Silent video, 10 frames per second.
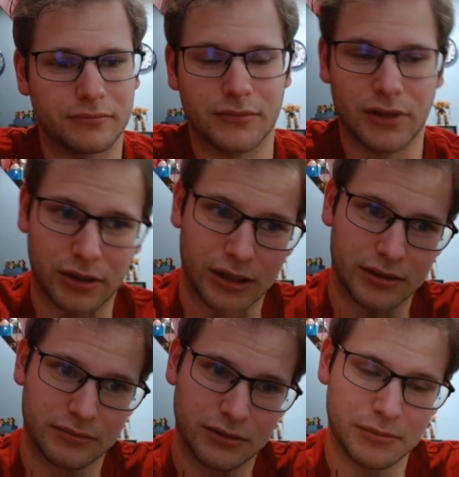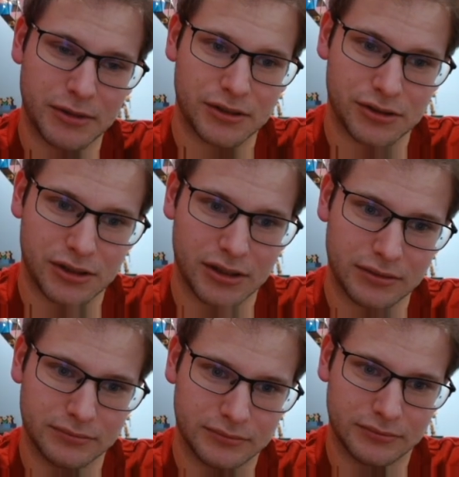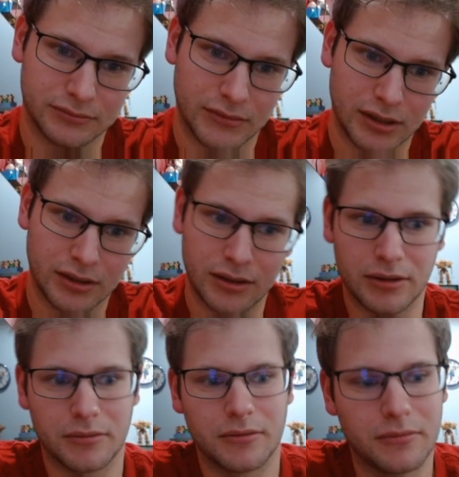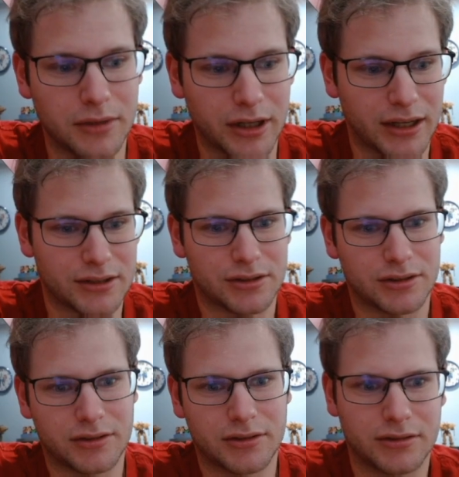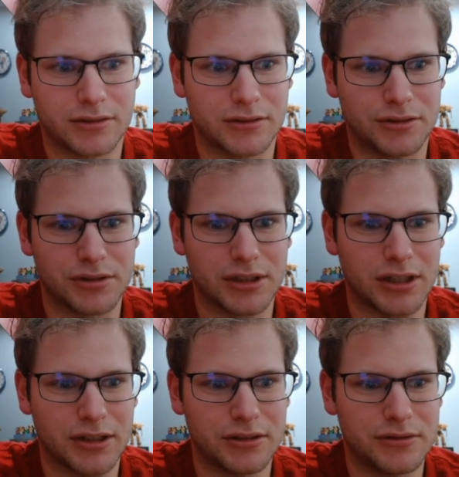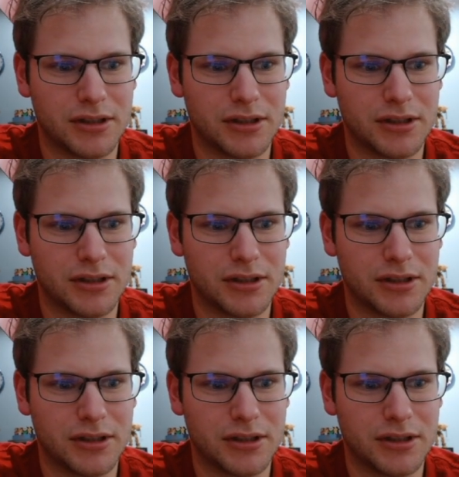Okay, a little bit interesting. But I guess choosing not to use the